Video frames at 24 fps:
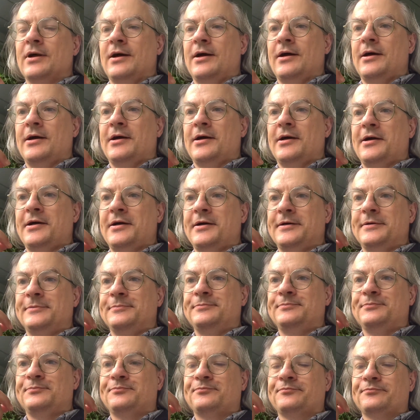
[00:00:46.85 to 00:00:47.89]

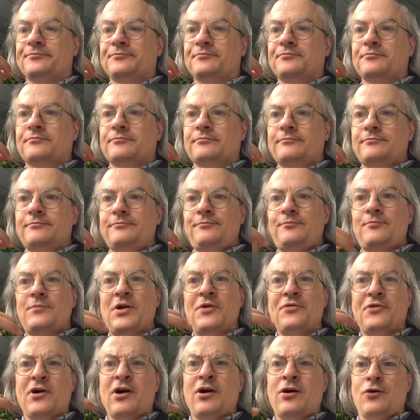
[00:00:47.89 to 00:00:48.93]

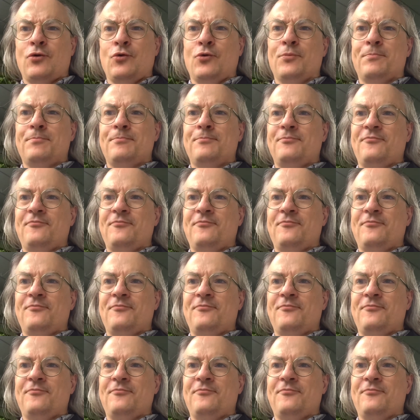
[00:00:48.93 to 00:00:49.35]
whole